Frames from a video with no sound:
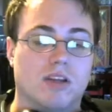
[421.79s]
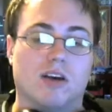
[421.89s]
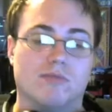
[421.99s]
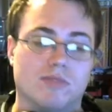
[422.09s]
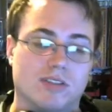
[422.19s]

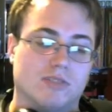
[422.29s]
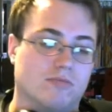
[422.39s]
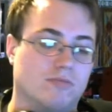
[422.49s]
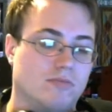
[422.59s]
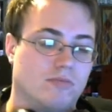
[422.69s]

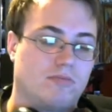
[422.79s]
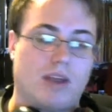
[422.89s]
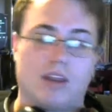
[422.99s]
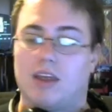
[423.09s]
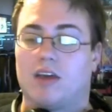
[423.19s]

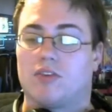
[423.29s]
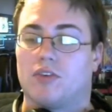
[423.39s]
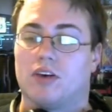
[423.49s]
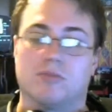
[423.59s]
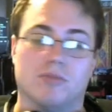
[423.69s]
Pain in the ass
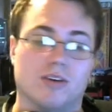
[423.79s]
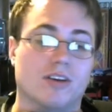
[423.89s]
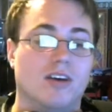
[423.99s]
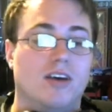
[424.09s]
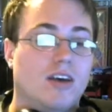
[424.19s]
for us, but
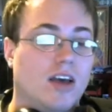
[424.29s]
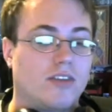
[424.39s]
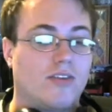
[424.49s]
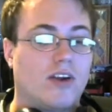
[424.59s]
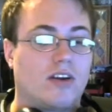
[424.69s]

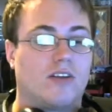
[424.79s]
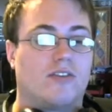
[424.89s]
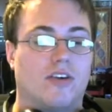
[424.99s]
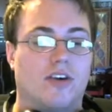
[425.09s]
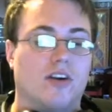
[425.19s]
it's very good
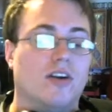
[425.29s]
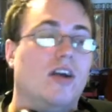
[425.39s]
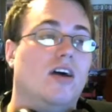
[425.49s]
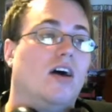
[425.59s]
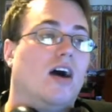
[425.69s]
for her.
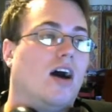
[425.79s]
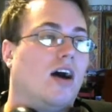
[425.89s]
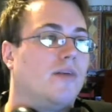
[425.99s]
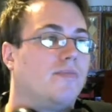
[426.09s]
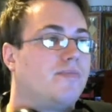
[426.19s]

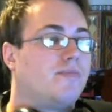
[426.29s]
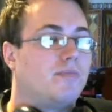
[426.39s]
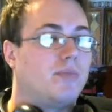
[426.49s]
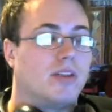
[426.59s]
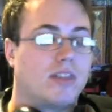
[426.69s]

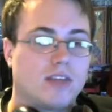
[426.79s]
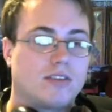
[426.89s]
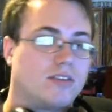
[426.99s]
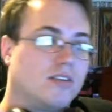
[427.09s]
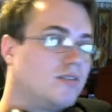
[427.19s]
But
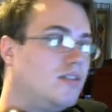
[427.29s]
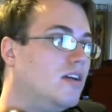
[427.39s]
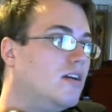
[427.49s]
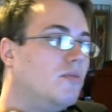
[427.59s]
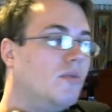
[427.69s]
that's just,
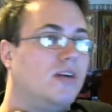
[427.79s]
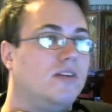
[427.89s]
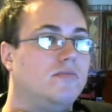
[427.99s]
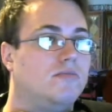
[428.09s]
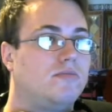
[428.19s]

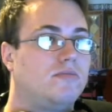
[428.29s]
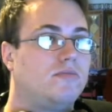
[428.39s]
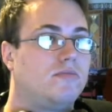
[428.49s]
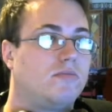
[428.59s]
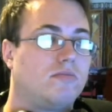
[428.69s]
one
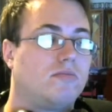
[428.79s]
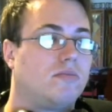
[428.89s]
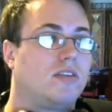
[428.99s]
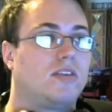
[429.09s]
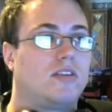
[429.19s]

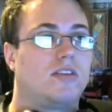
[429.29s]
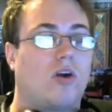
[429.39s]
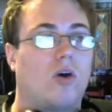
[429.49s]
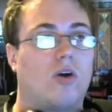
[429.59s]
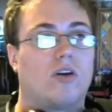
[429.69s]

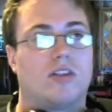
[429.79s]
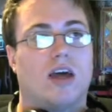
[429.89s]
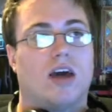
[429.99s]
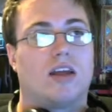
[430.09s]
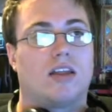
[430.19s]
card
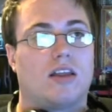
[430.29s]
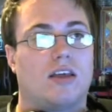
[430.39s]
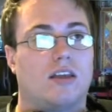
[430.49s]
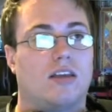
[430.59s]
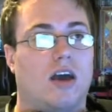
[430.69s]
that
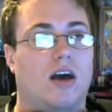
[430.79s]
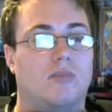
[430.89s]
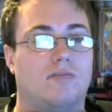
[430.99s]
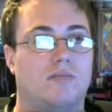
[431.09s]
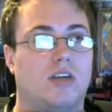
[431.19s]
can
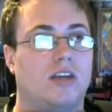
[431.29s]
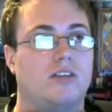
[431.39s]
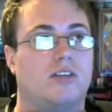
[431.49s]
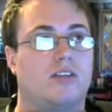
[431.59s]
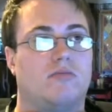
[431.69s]
help
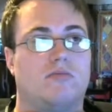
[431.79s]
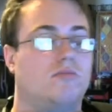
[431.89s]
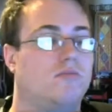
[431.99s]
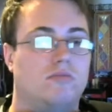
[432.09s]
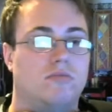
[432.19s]
change the
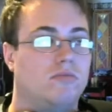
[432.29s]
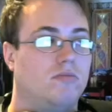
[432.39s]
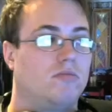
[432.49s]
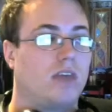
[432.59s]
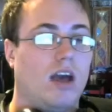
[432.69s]

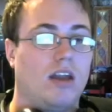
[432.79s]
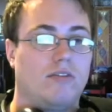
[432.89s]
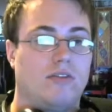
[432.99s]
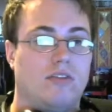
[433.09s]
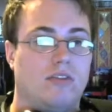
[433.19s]
tide
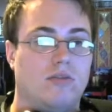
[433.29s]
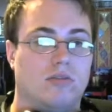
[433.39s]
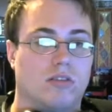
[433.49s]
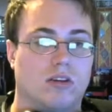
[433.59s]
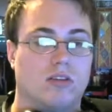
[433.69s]
of the
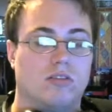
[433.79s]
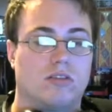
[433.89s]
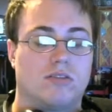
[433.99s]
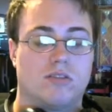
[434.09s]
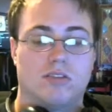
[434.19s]
duel.
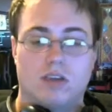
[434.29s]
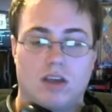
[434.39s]
It's